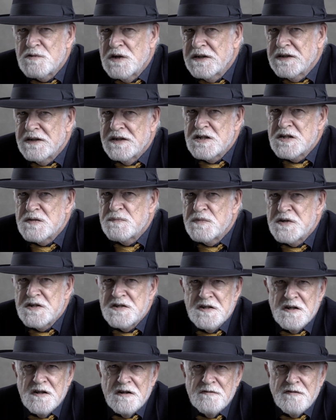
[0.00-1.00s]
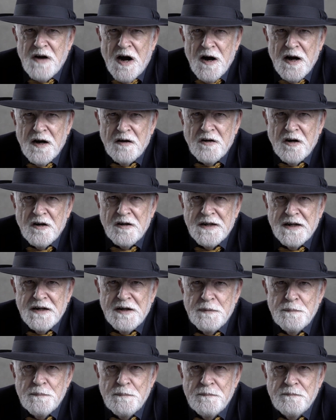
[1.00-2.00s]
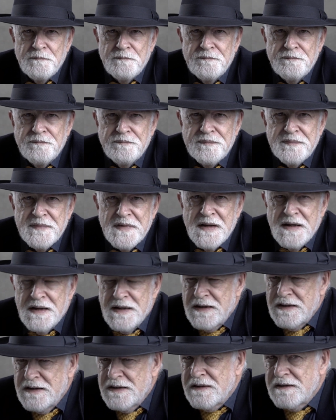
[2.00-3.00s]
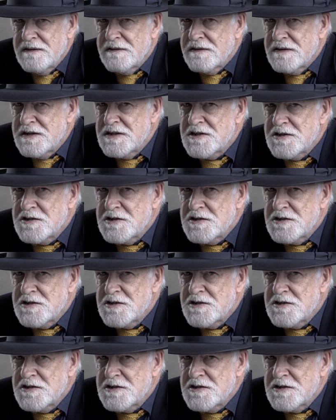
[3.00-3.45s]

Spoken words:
one is preserve hierarchy. This